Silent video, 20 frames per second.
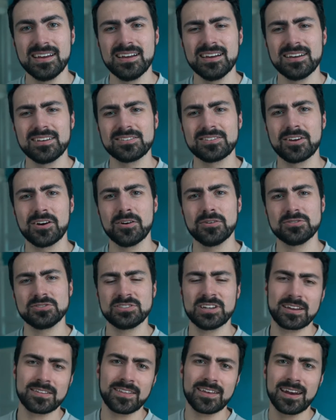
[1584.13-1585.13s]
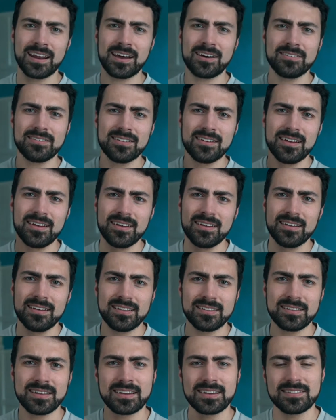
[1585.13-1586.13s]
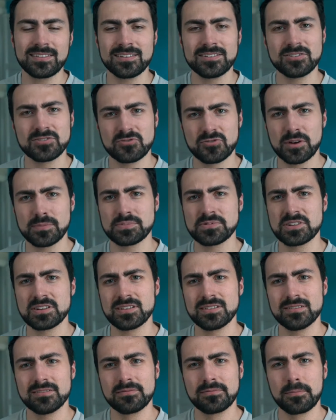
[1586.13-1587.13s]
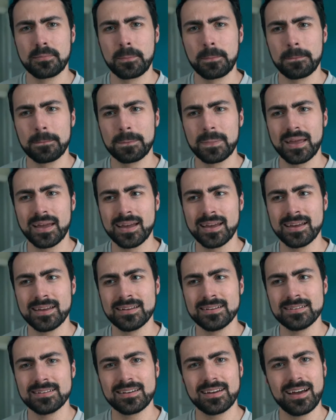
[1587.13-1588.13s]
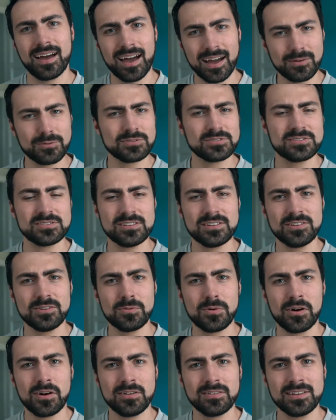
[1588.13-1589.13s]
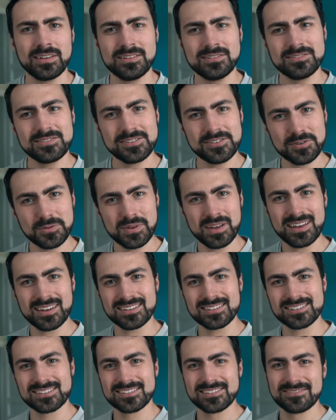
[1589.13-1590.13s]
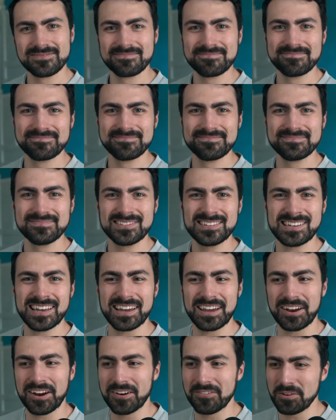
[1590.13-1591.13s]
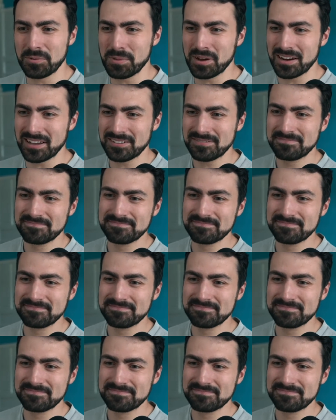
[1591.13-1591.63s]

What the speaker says: So check that out. Link in the description. And I will see you all in 2 weeks. Take care, everybody.